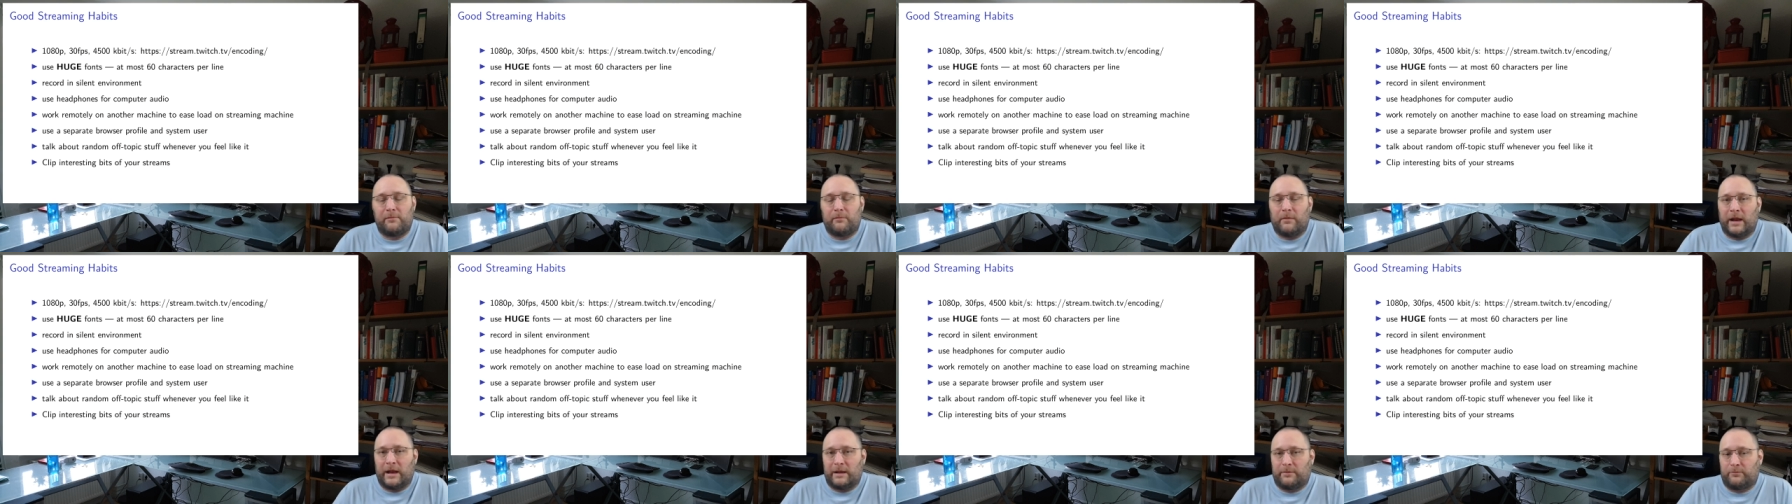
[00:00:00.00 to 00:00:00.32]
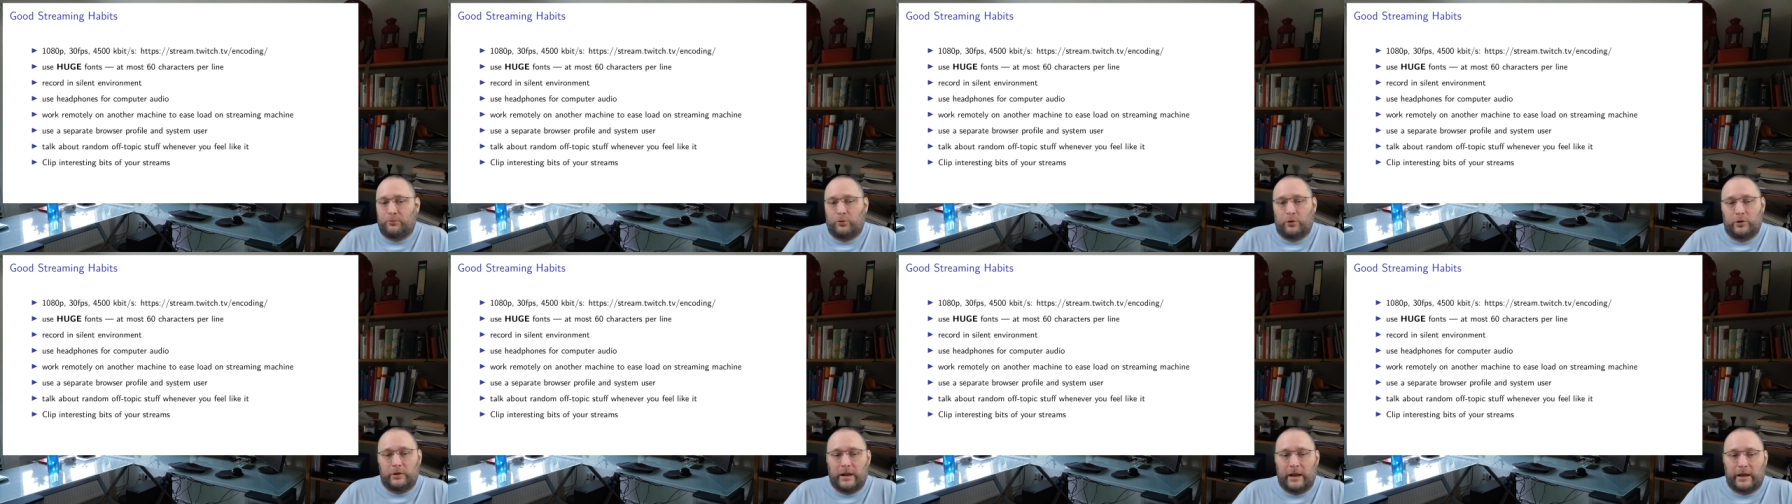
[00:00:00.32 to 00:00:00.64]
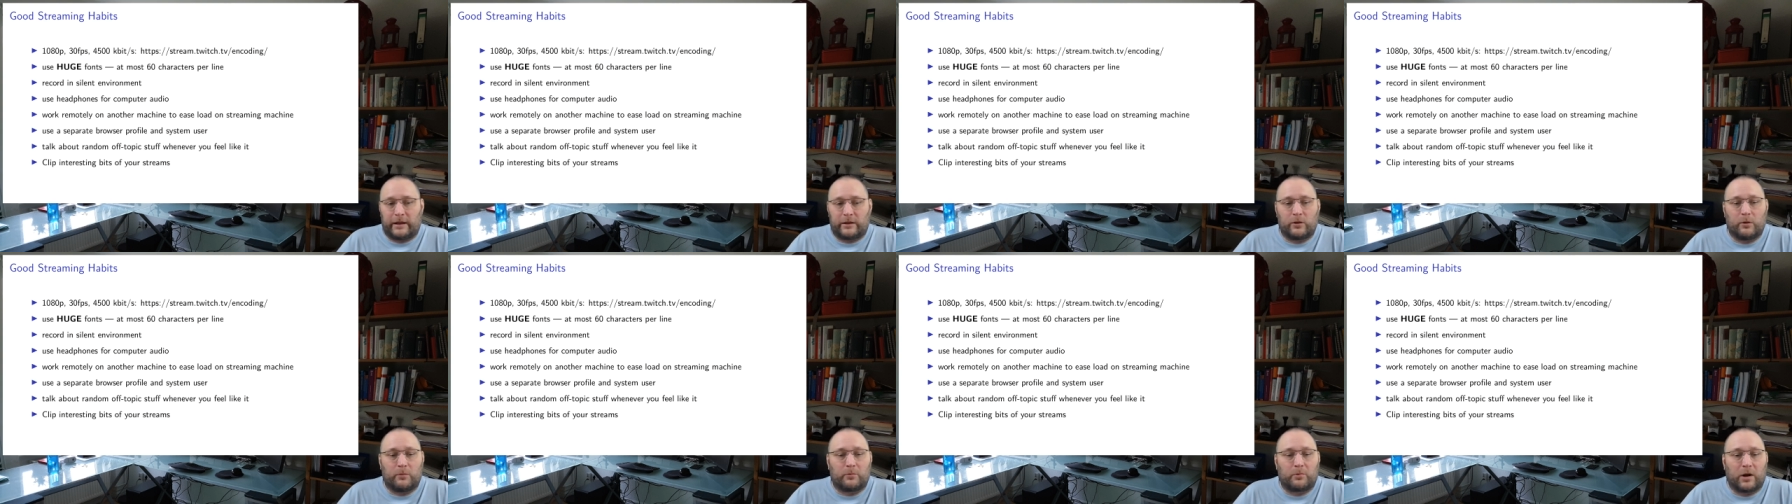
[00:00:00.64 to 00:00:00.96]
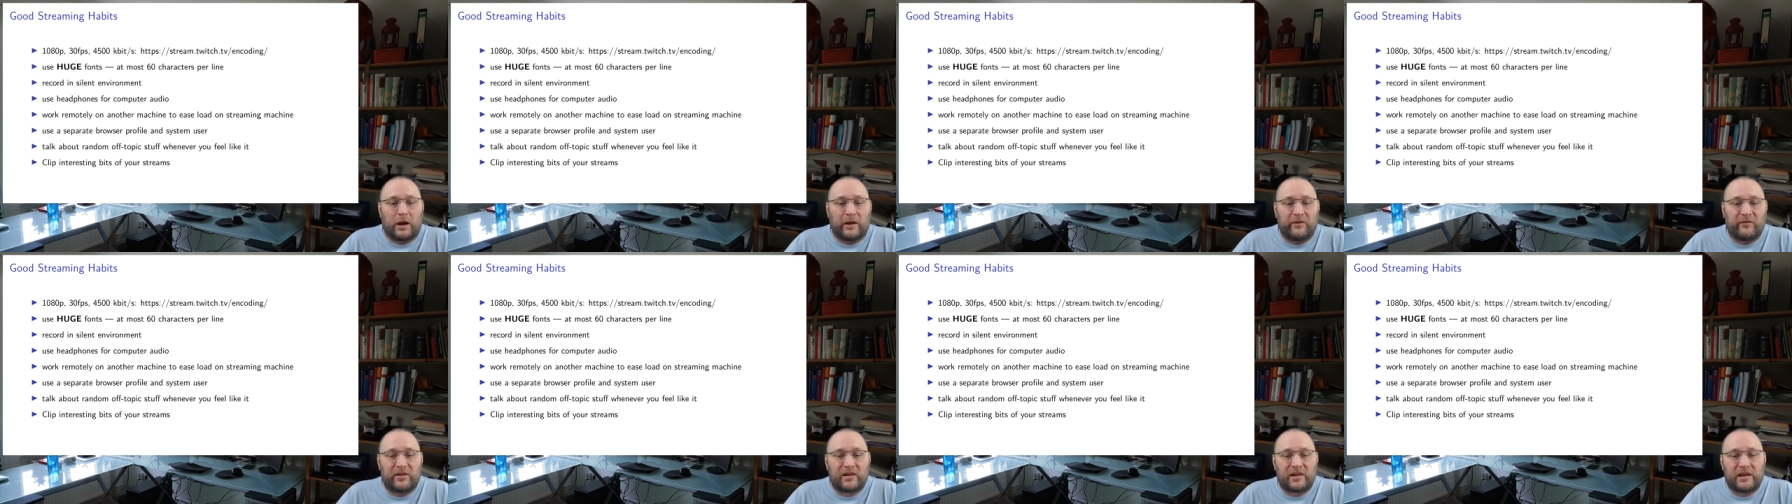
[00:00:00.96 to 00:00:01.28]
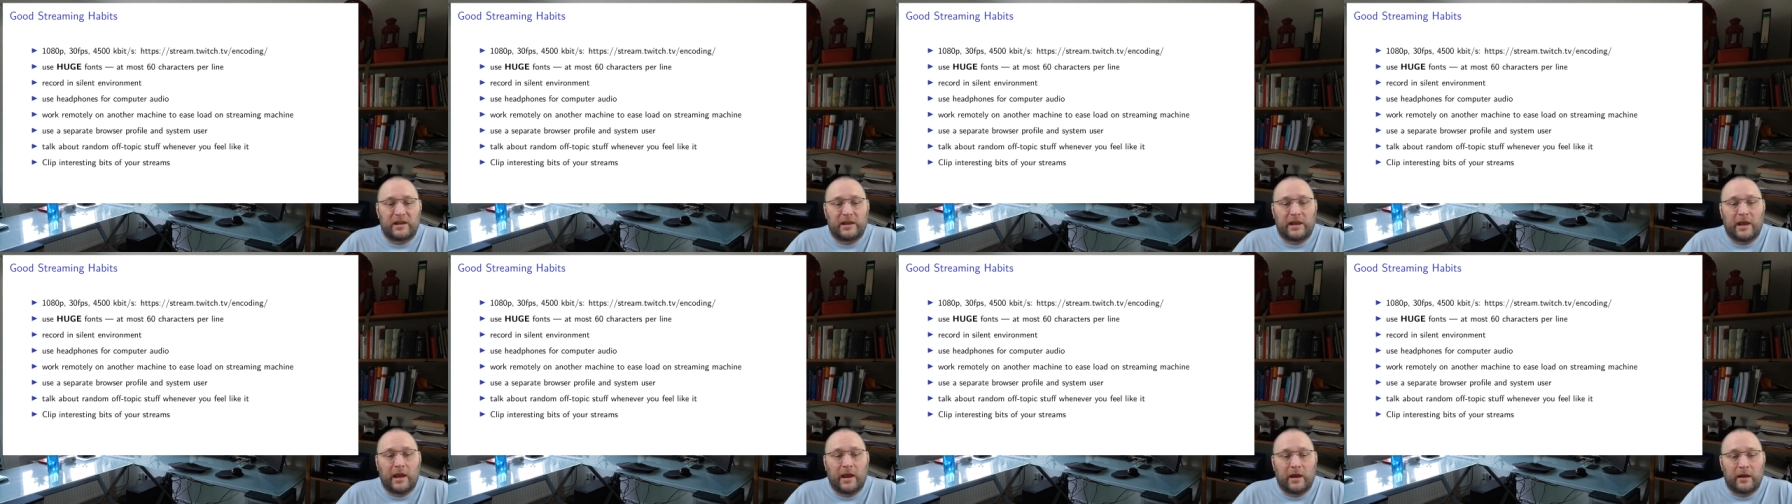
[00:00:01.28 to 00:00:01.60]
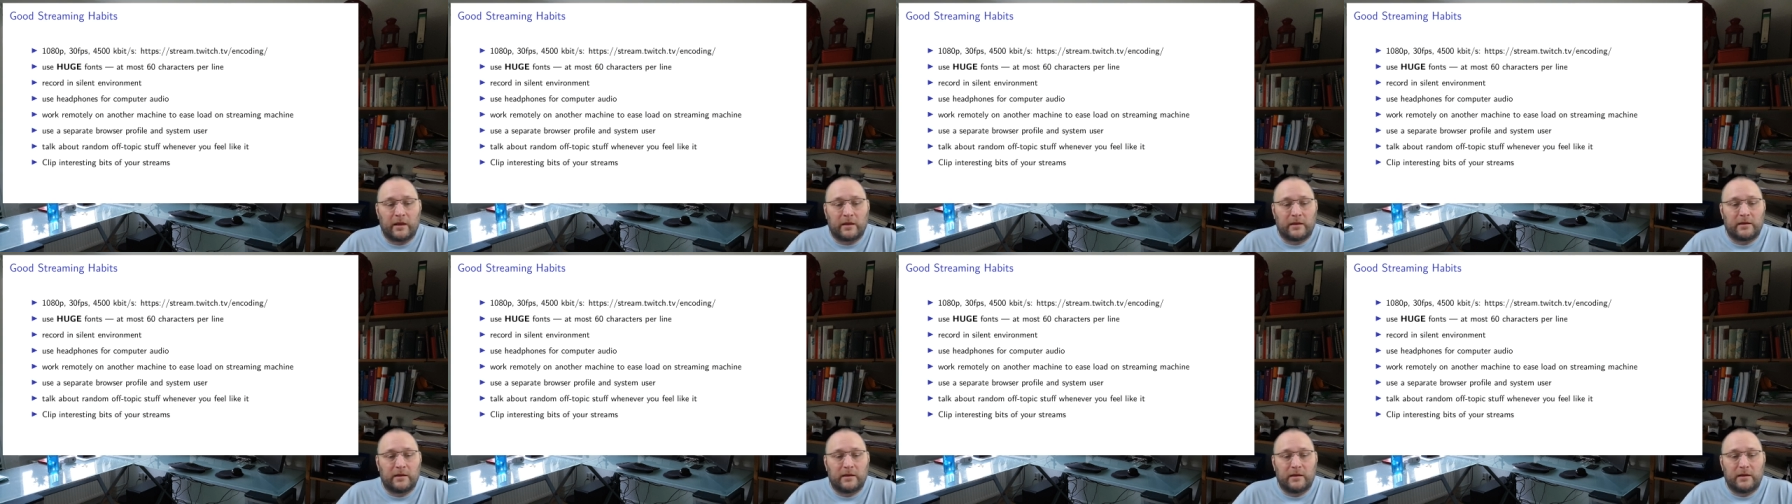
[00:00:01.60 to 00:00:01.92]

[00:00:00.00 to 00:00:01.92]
might protect your privacy there.